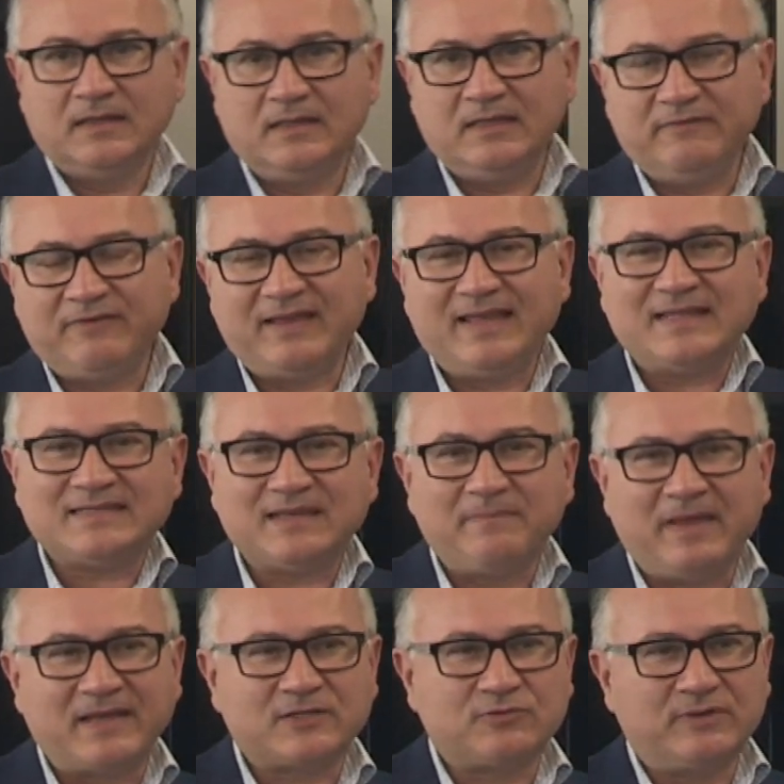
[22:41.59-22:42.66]
If I get some
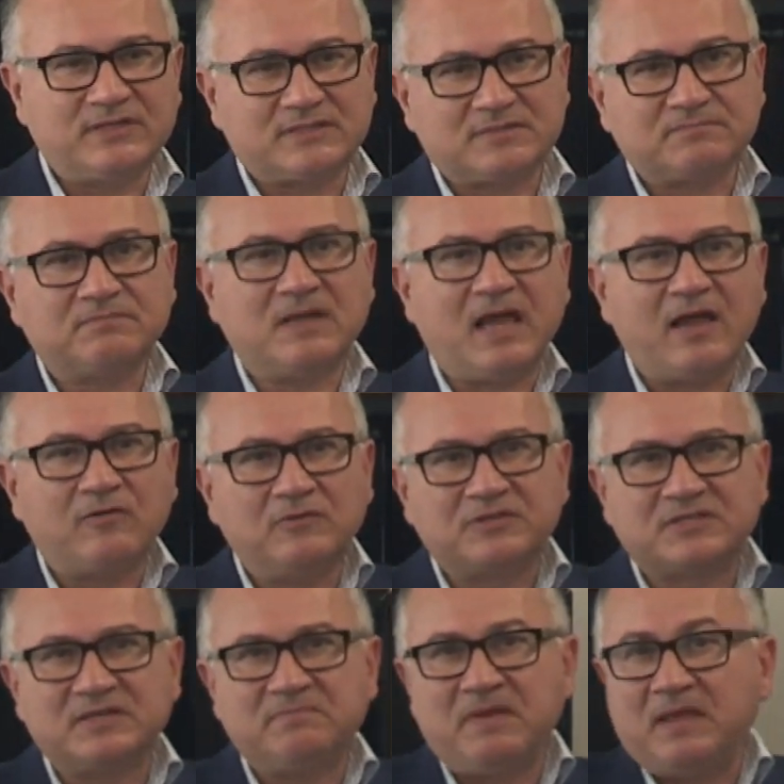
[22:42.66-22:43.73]
x-rays, I will
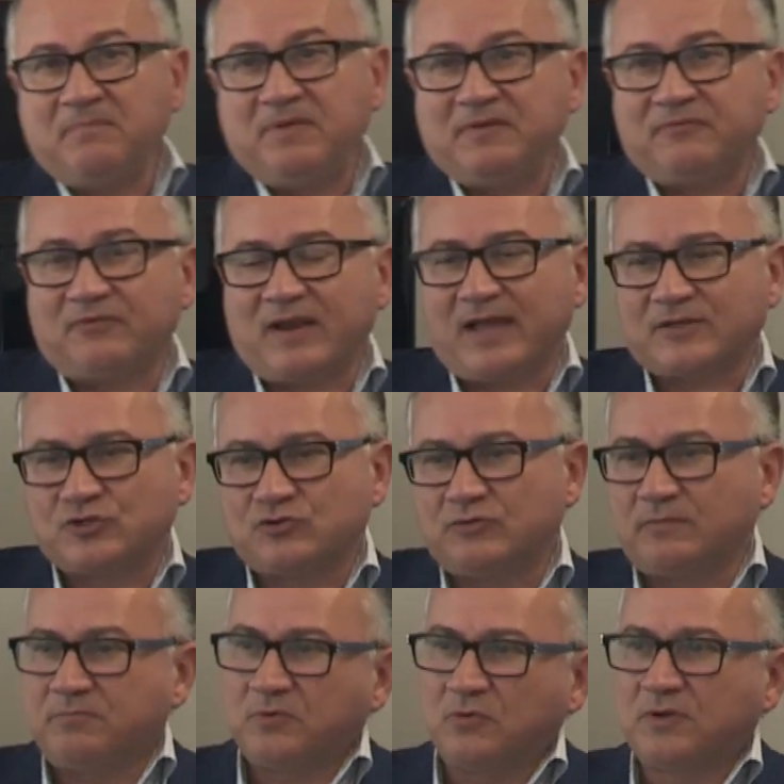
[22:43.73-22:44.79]
see maybe a
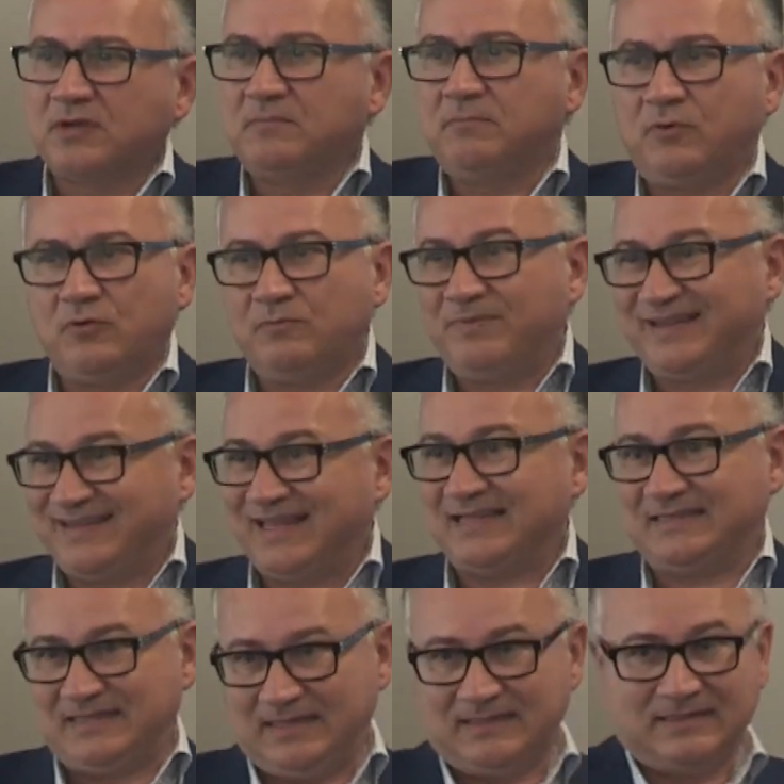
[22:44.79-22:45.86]
fracture, a broken bone, but
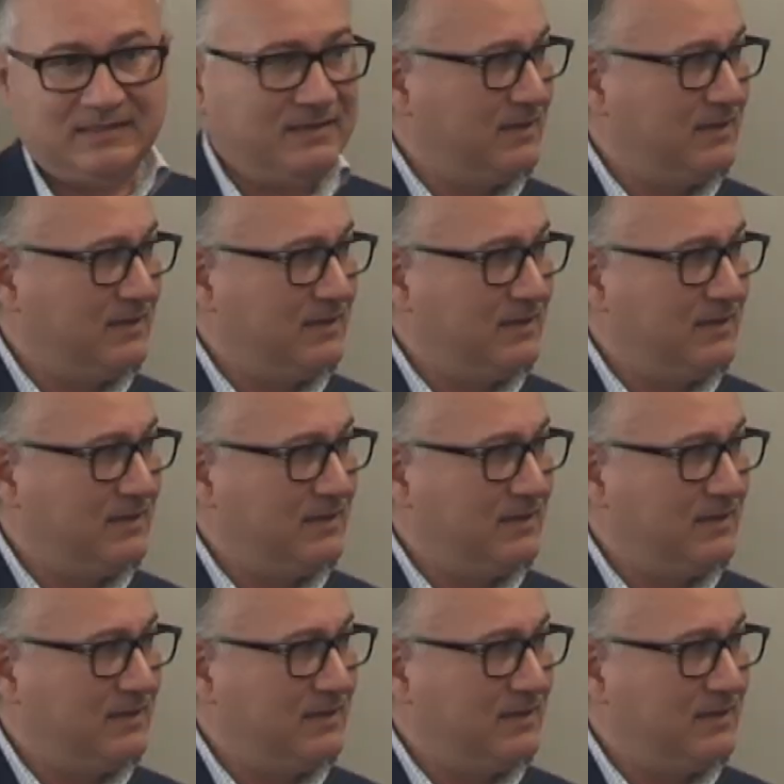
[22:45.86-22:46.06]
that's it.